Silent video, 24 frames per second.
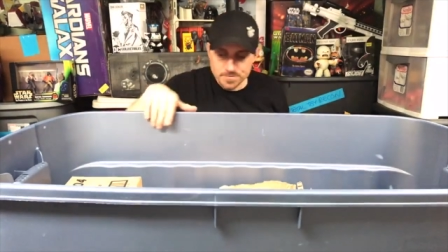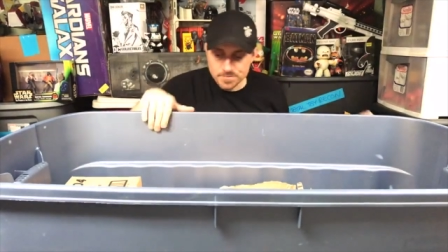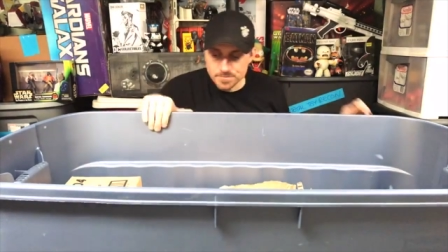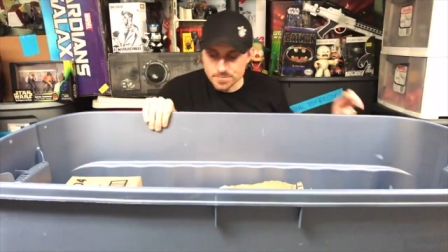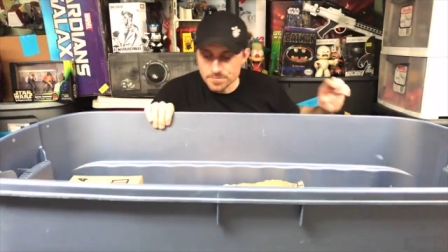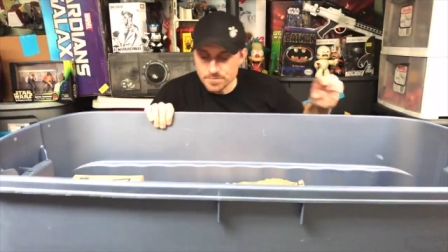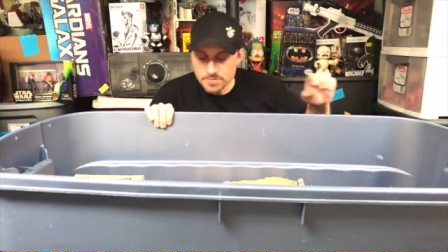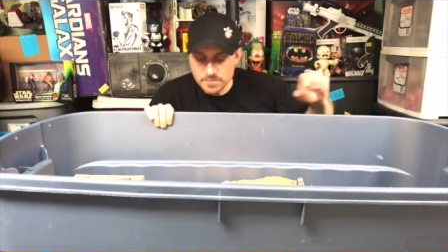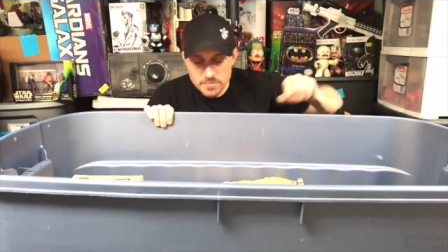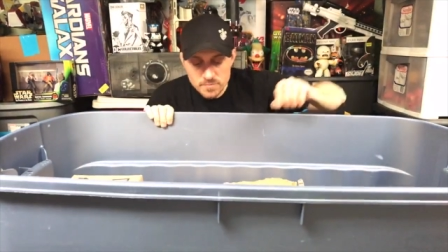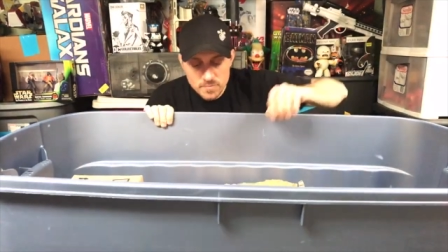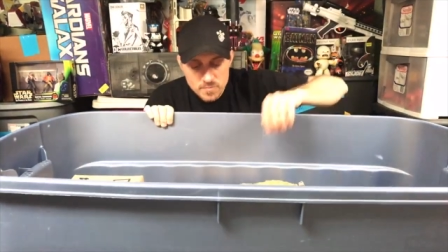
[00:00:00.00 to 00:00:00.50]

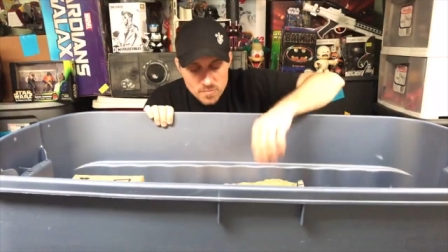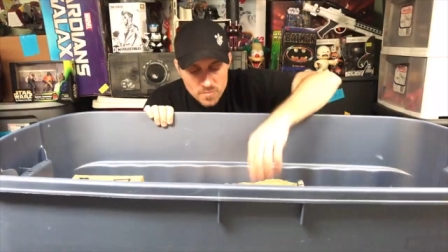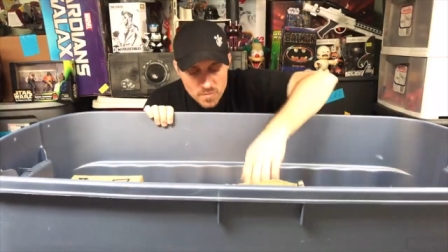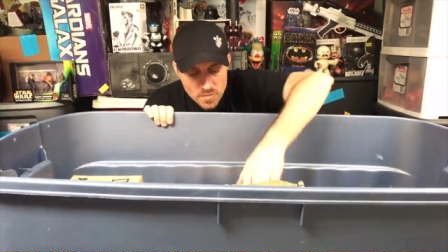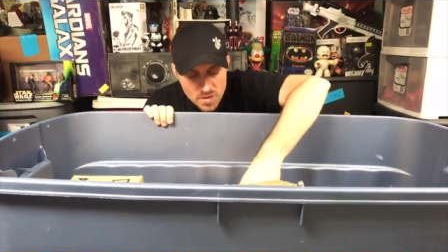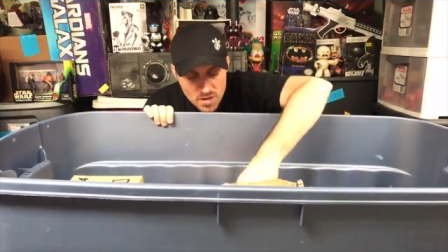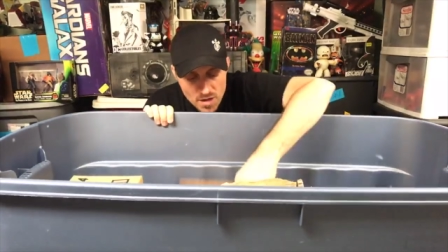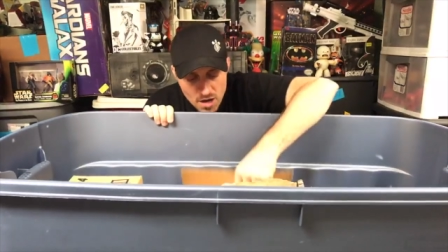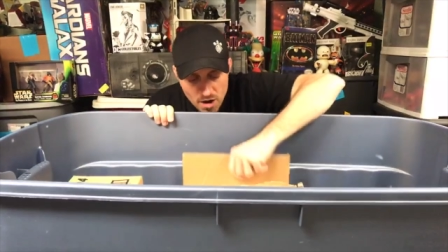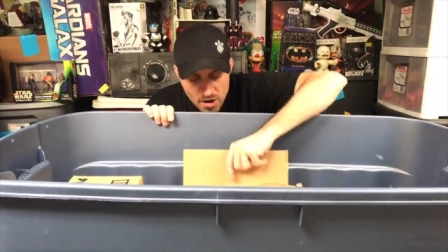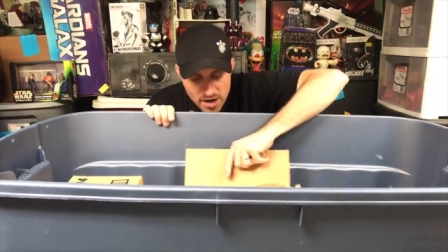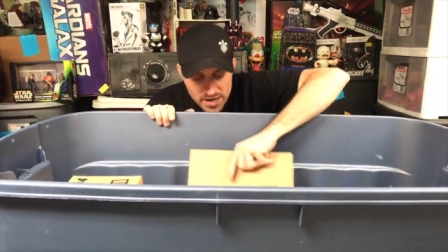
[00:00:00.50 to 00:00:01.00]

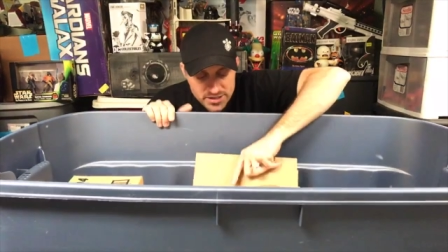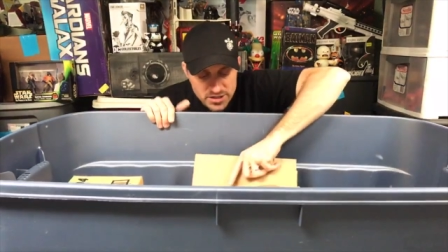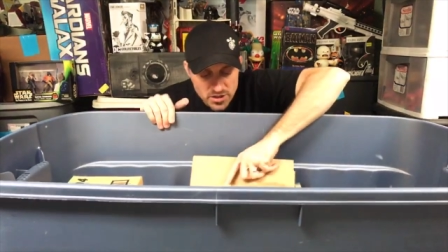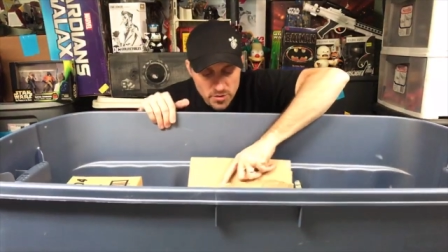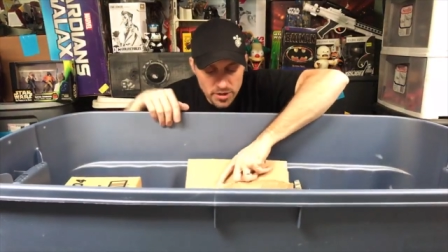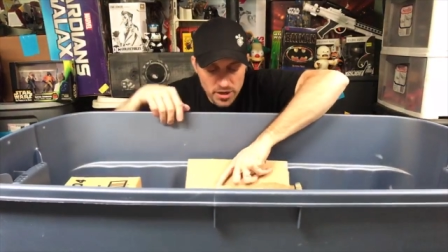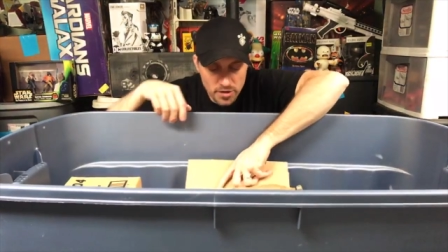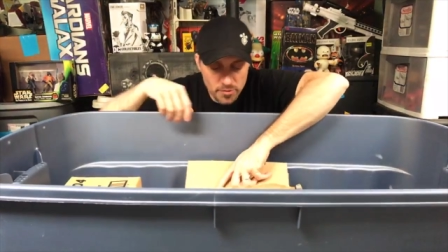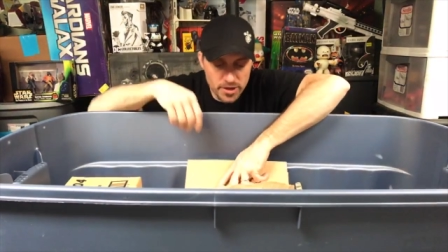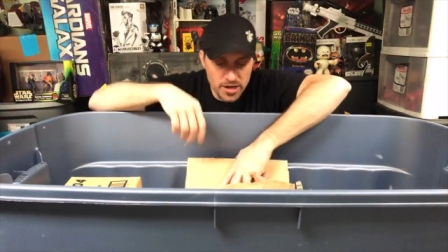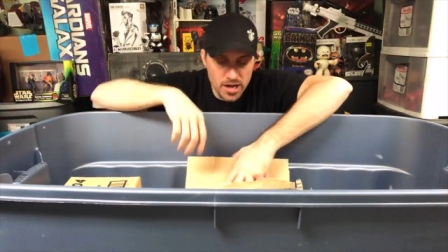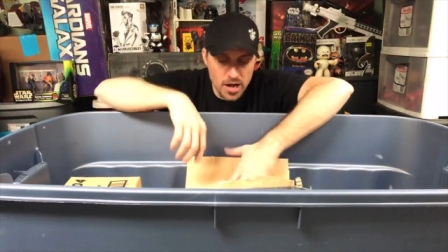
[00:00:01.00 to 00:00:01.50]
All right, so
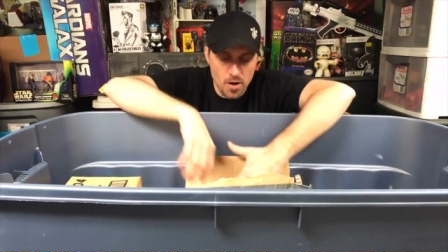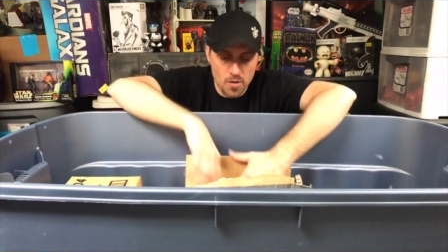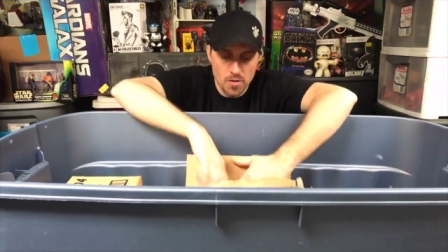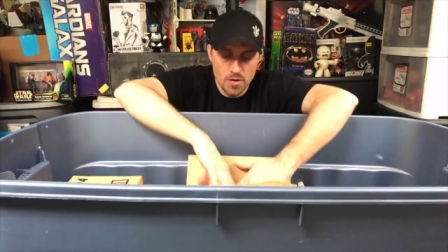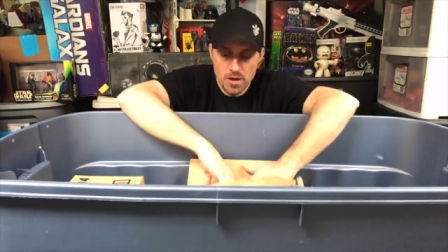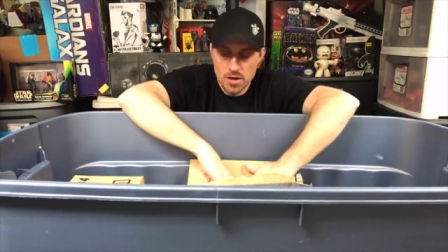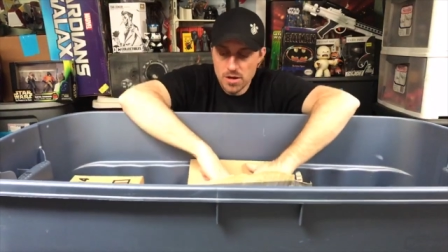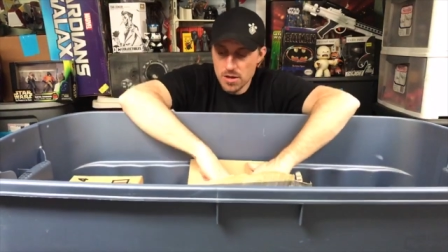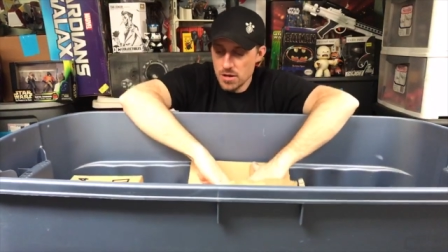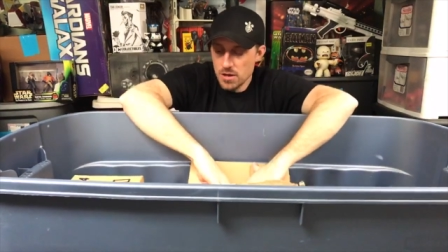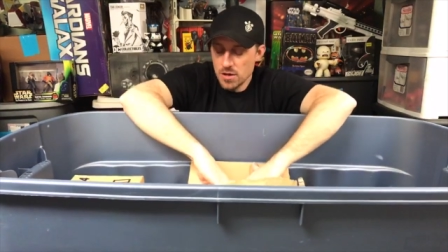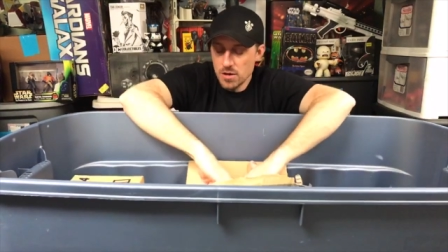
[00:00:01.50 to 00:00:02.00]
here we go.
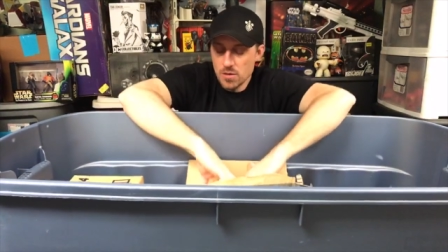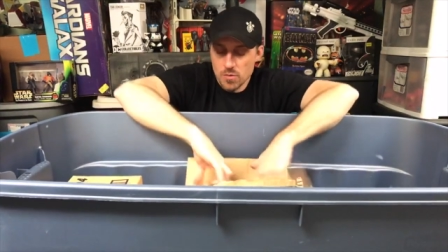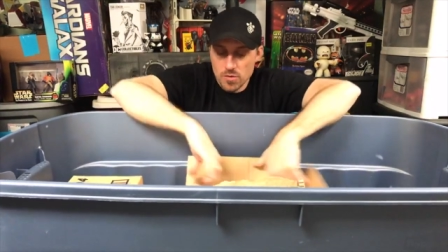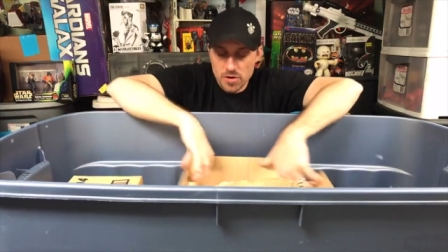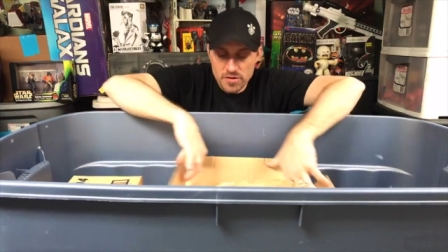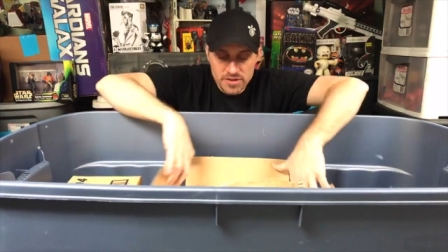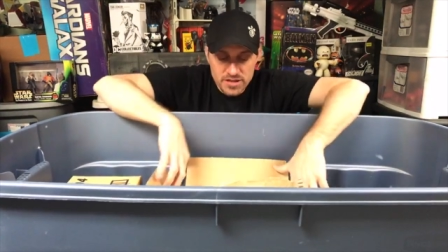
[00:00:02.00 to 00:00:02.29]
We're